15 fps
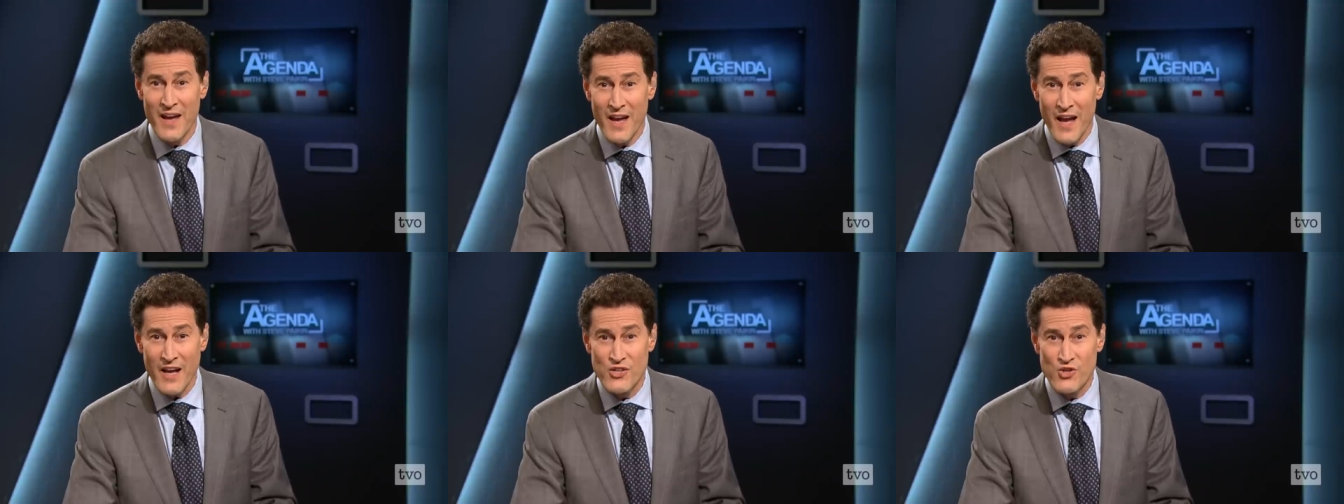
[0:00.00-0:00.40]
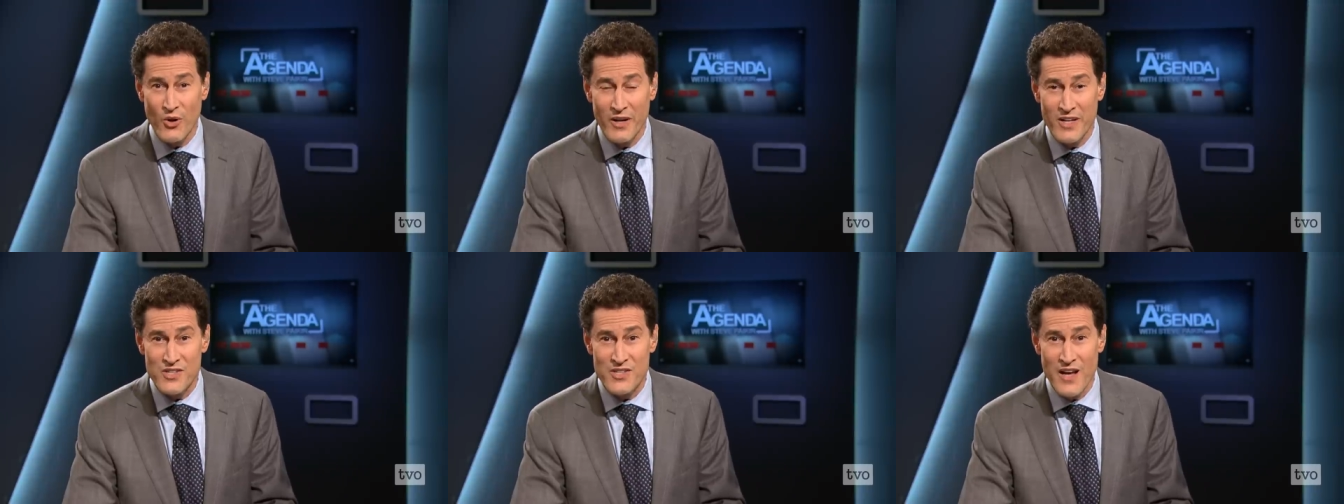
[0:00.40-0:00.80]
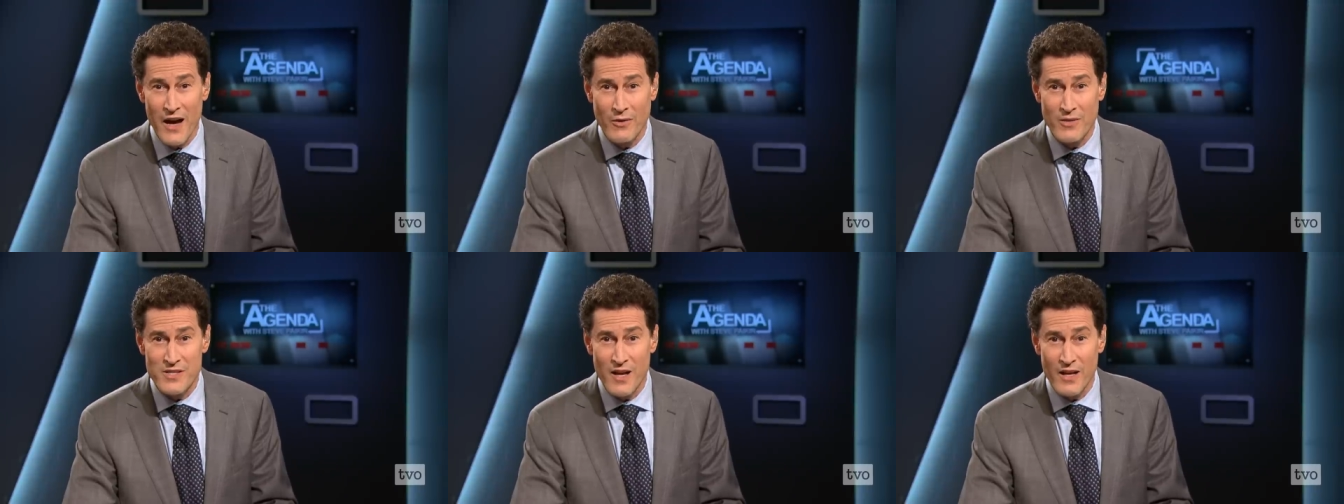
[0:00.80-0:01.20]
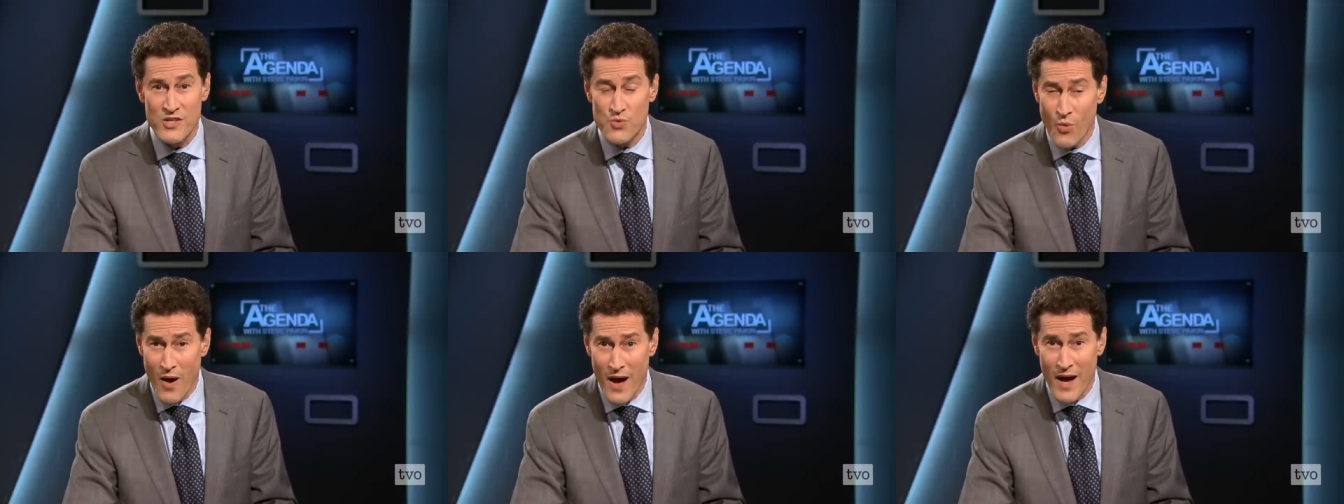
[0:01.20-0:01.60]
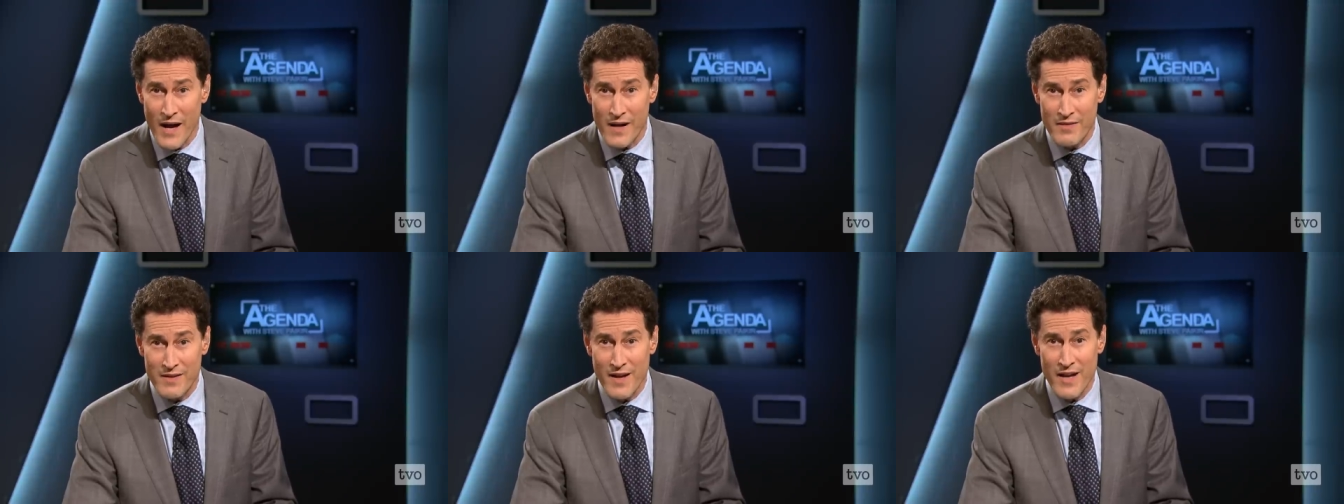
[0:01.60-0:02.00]
And joining us now to tell us
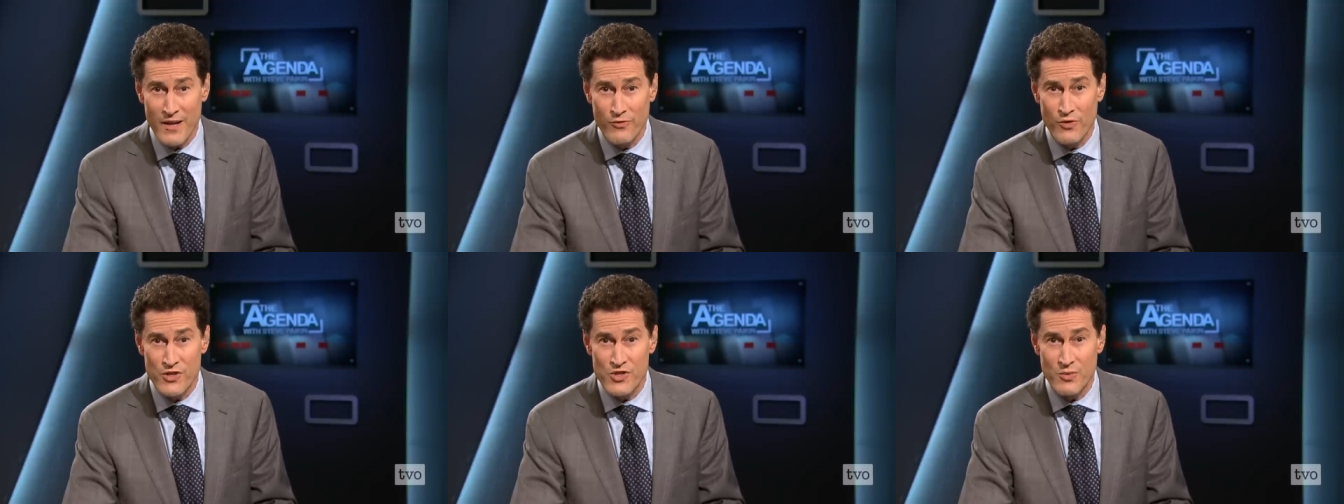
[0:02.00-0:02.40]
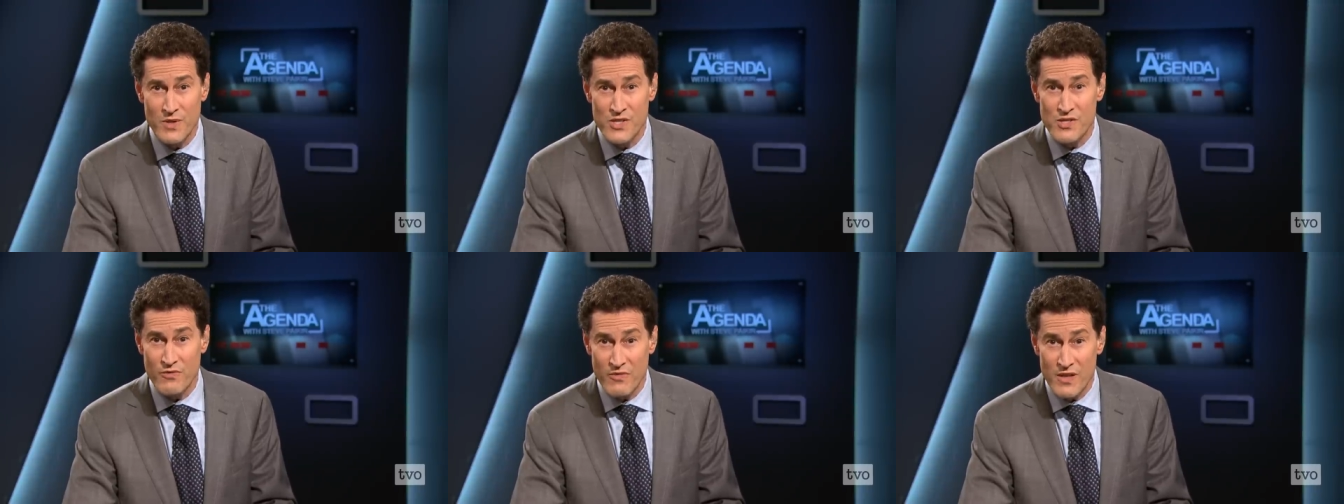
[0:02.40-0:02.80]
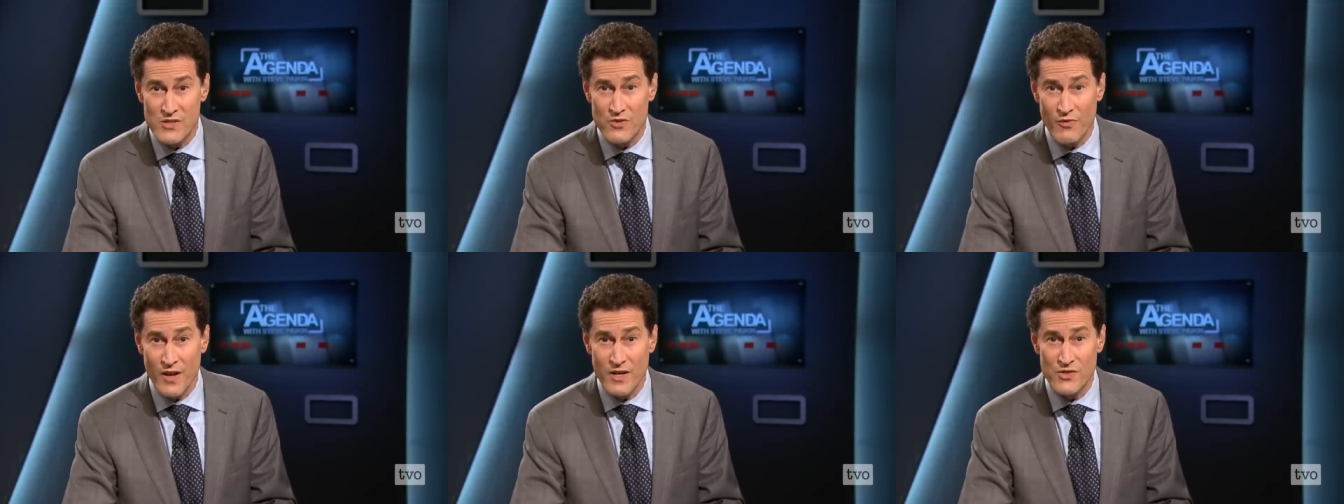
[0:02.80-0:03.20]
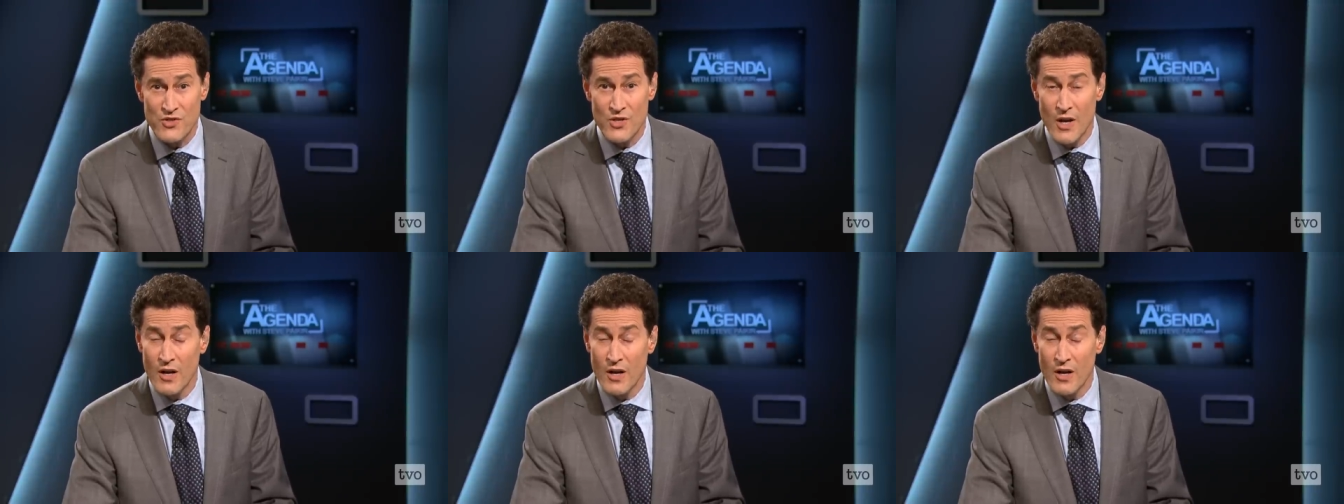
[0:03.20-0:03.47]
why the anniversaries of these events